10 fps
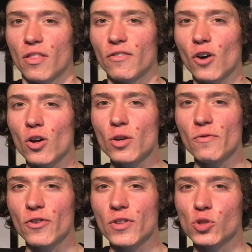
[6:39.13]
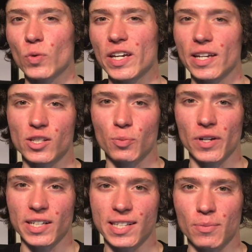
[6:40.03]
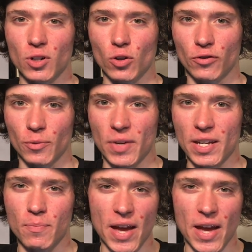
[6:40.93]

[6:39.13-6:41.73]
The volume for this week is pretty typical for me,